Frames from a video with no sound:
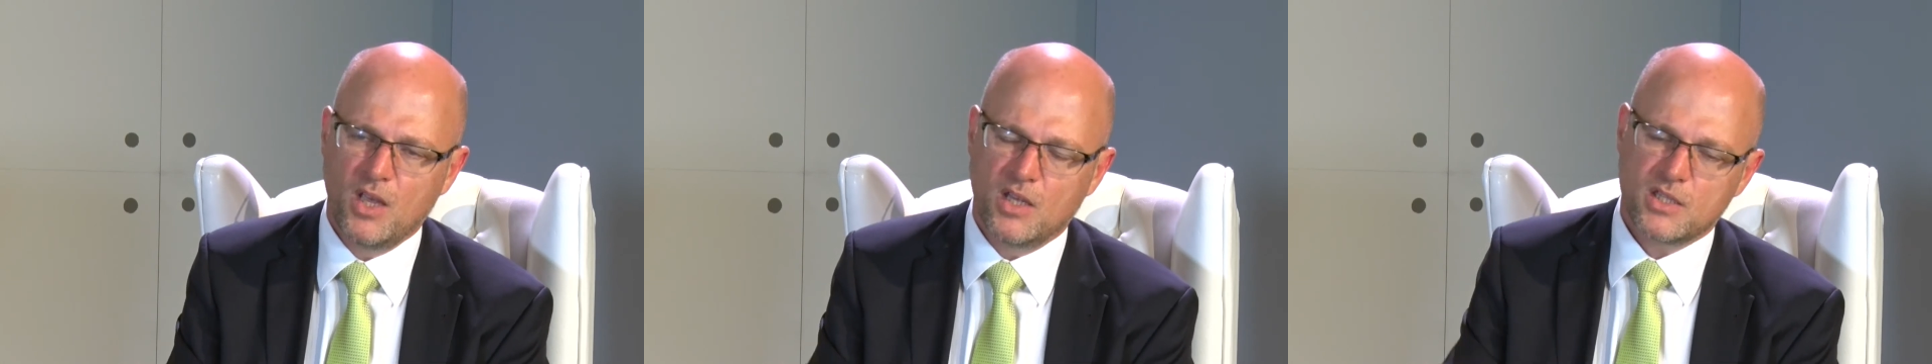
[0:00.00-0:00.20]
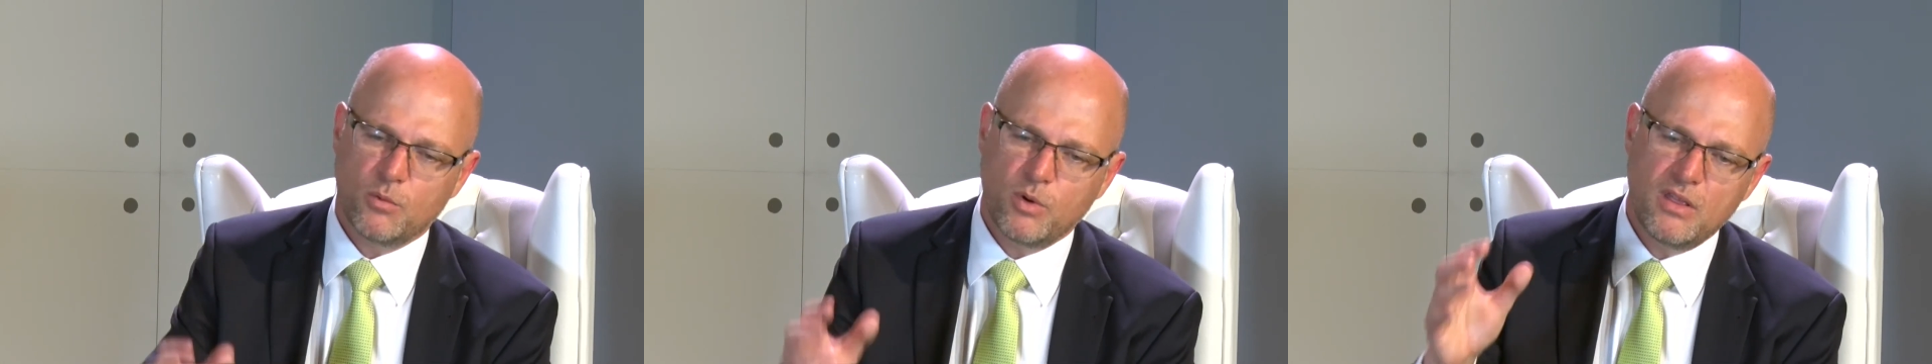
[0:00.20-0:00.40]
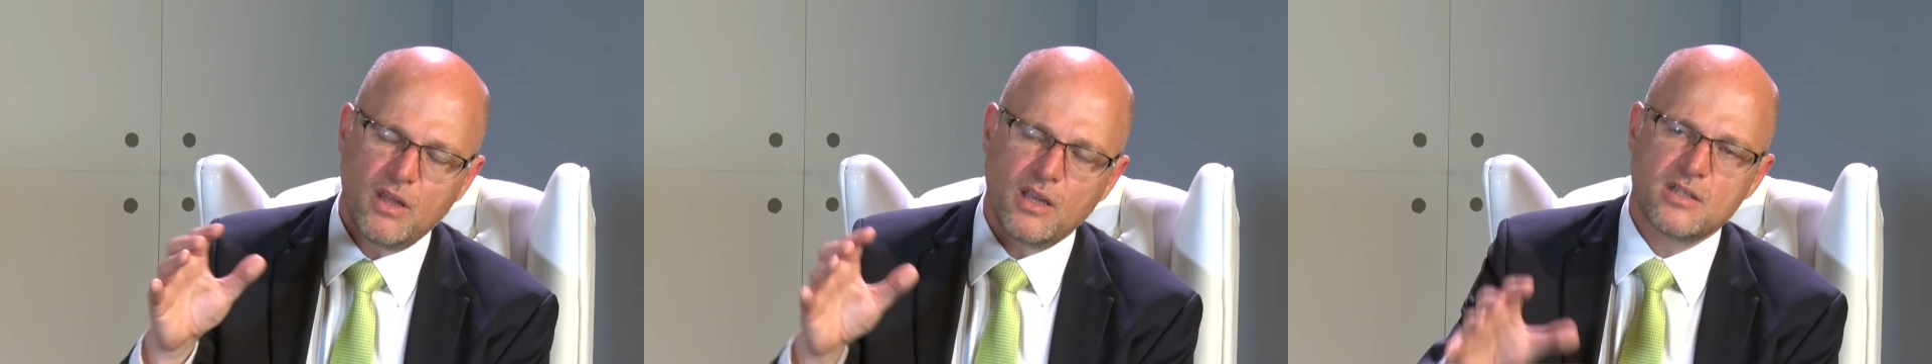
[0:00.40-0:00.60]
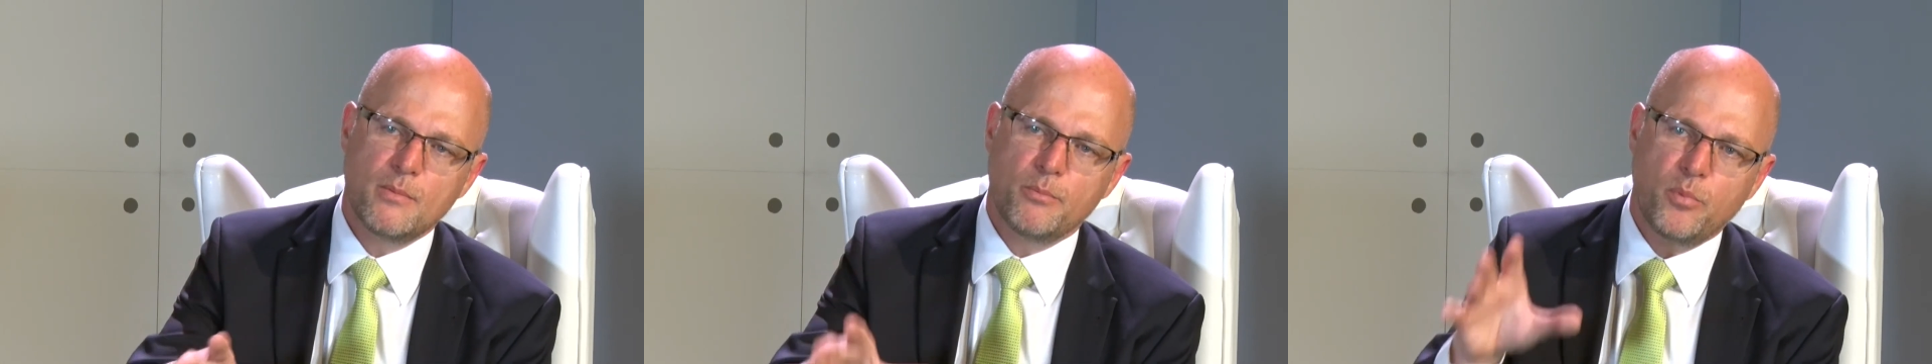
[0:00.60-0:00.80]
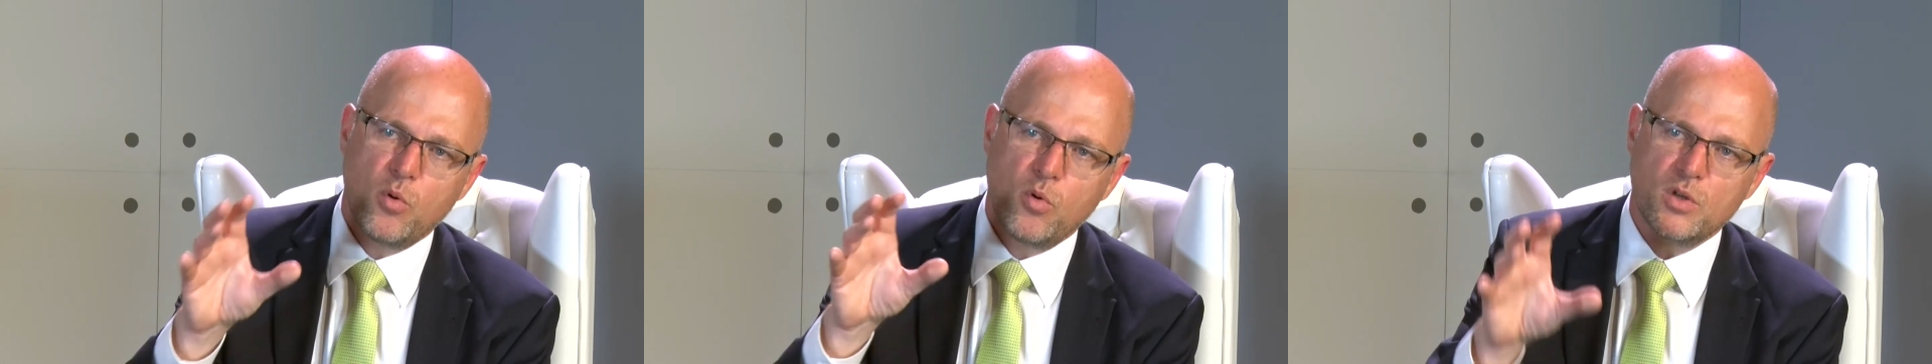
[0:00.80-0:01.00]
So we think it's
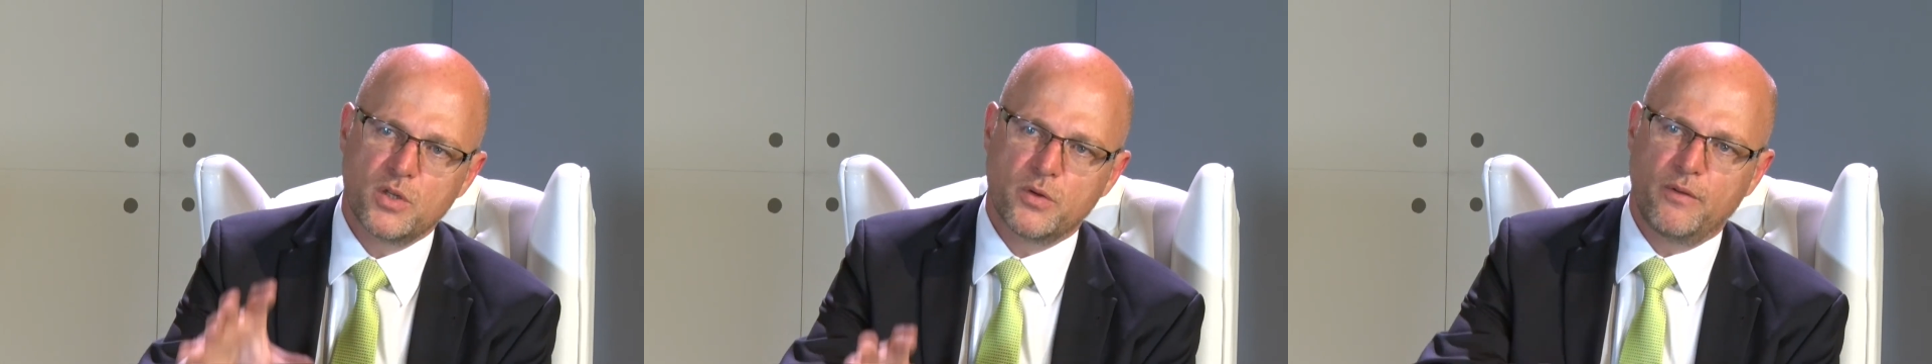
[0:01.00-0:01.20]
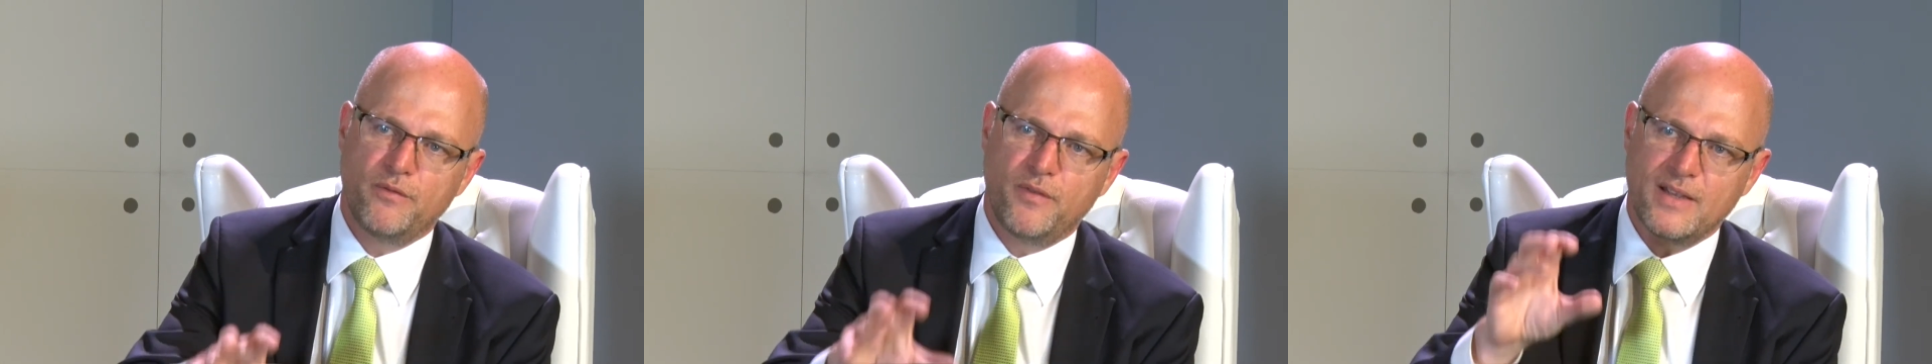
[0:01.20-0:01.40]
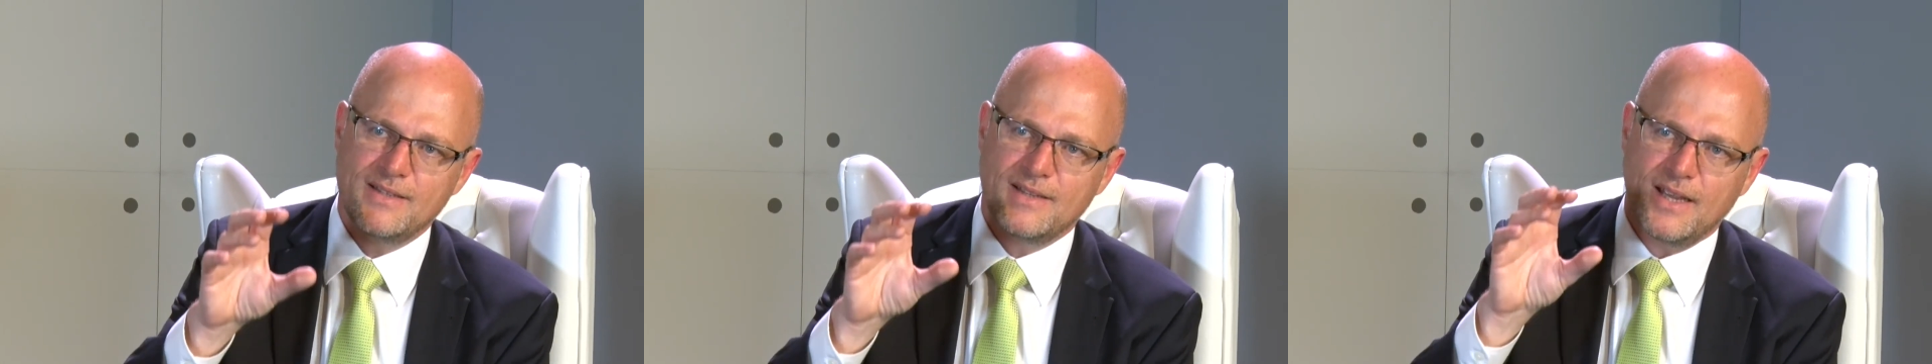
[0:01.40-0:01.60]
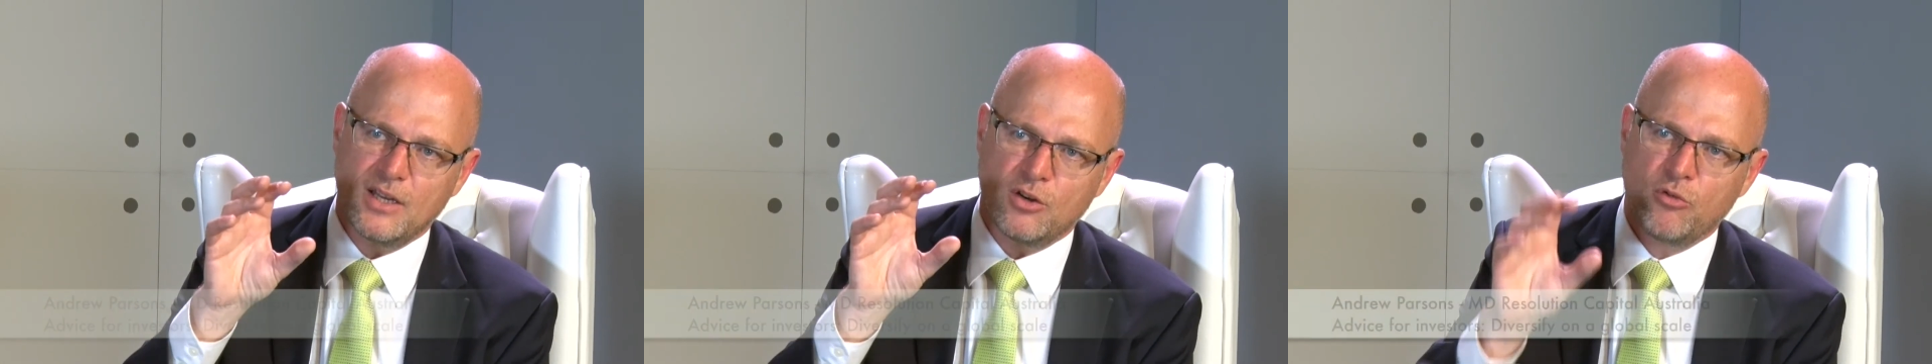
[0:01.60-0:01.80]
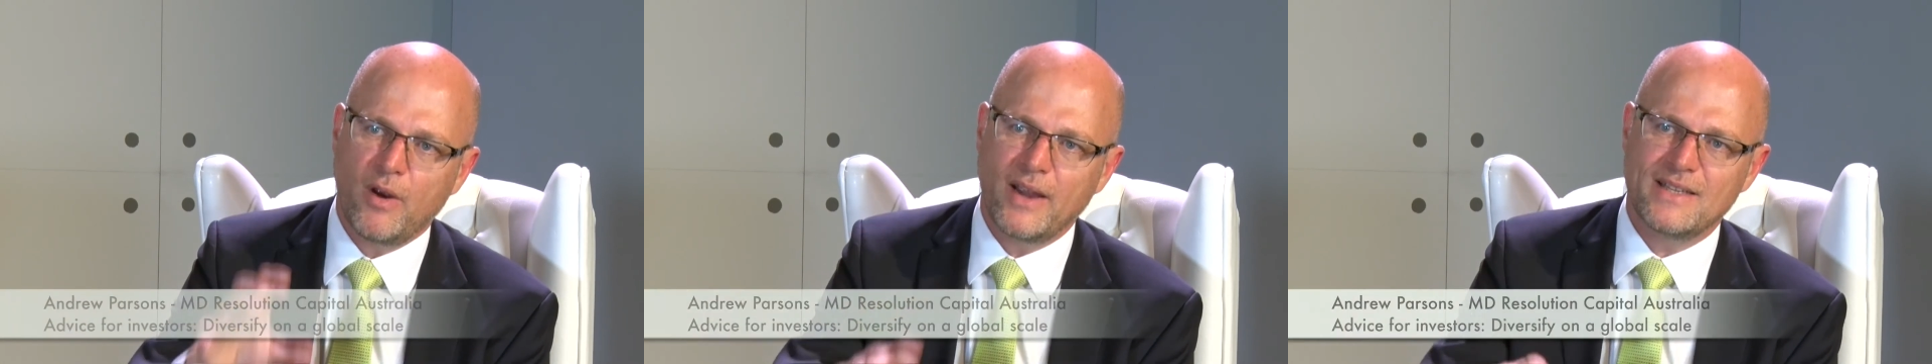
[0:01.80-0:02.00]
important to invest in
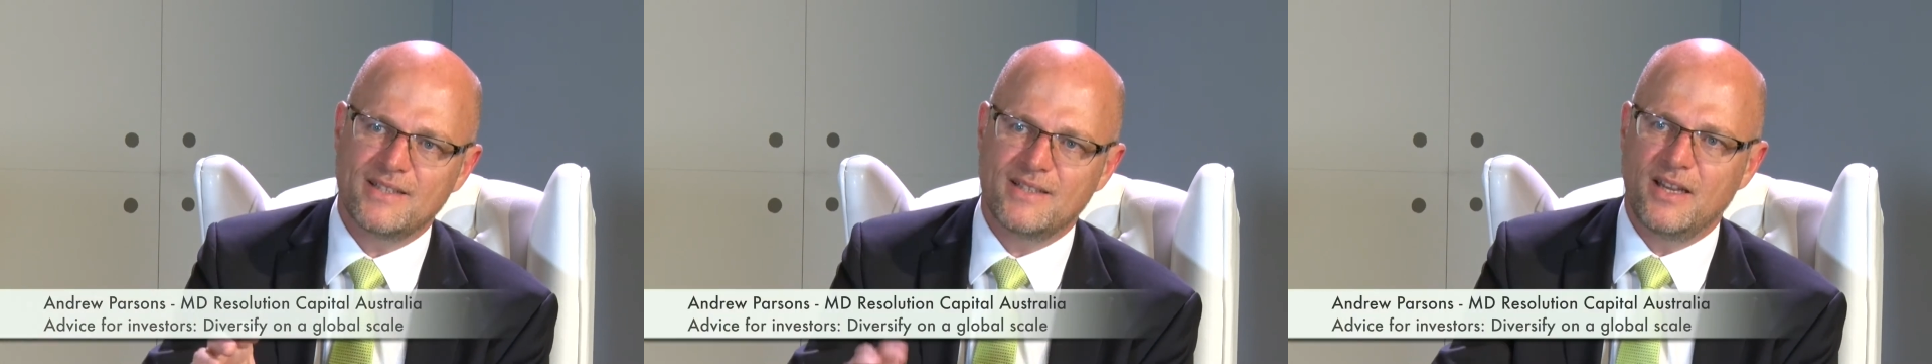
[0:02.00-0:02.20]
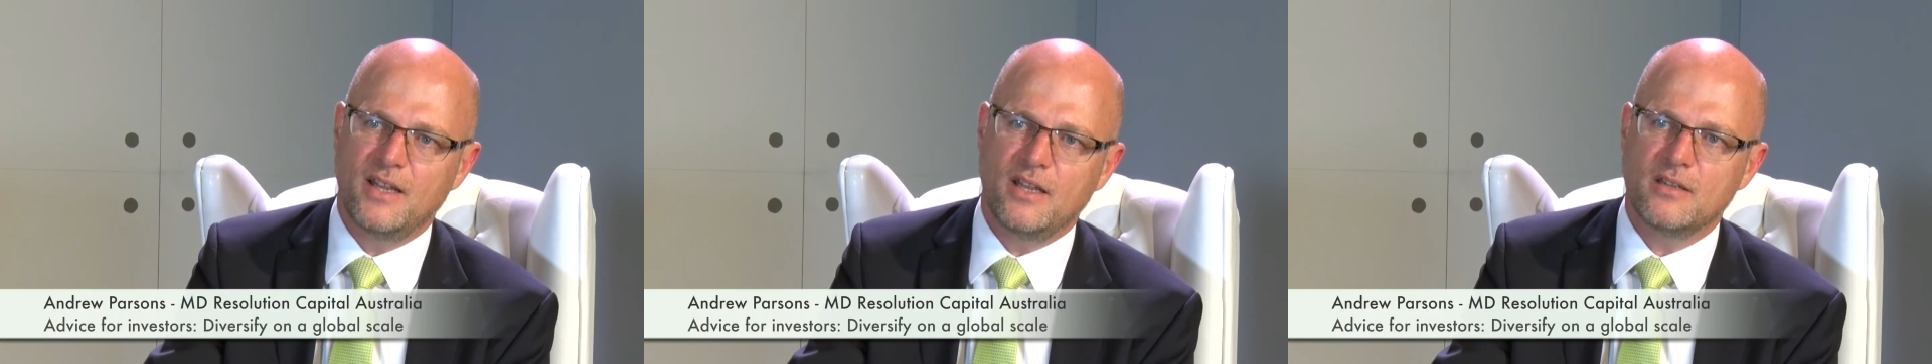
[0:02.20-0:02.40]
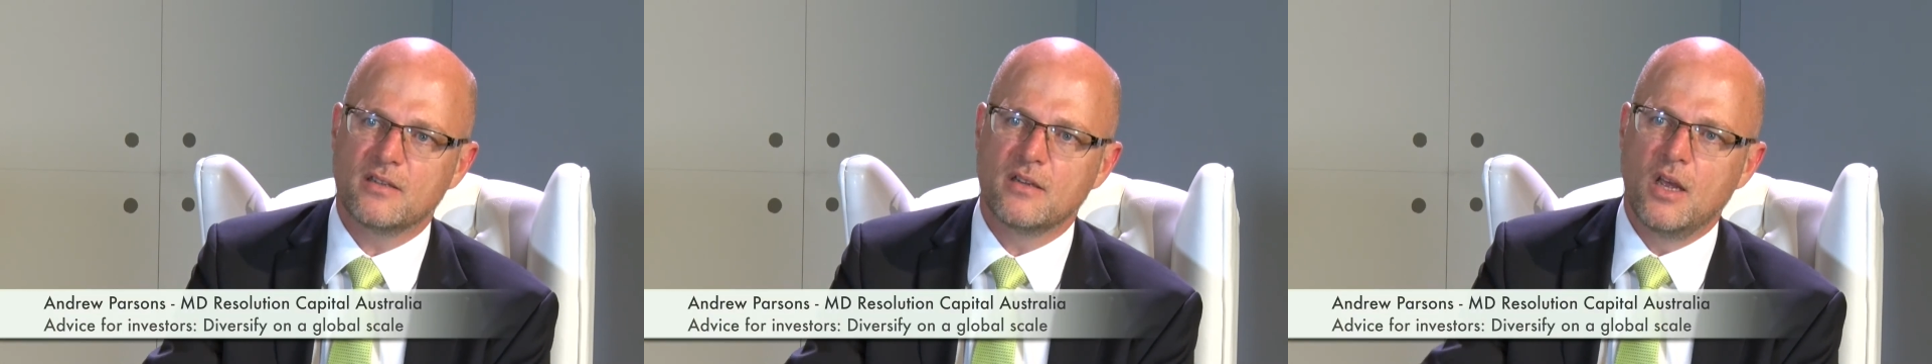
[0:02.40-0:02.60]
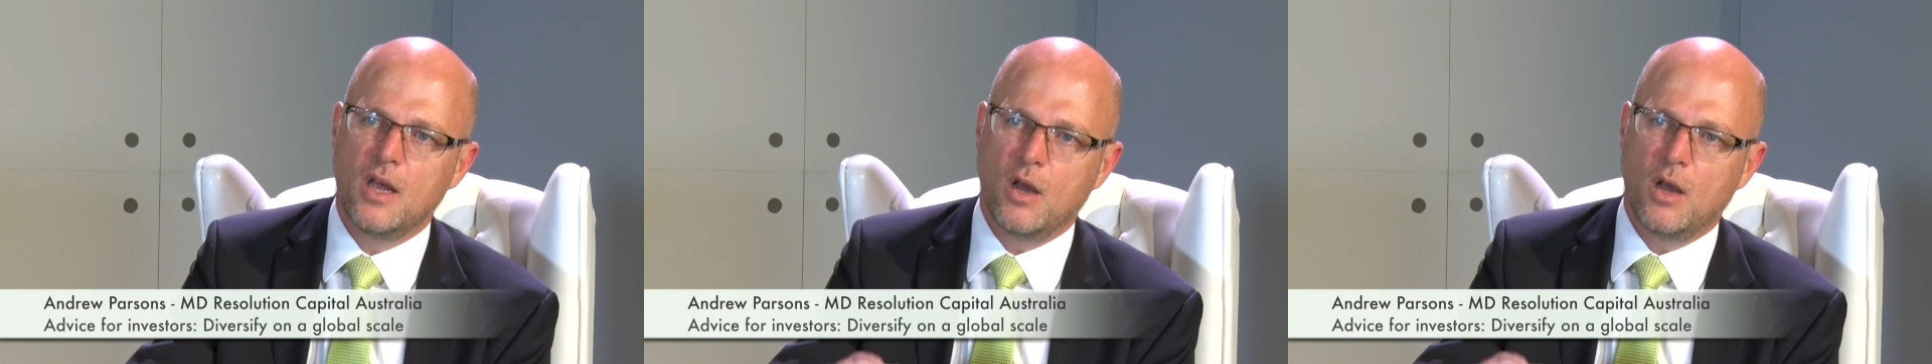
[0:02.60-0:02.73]
great cities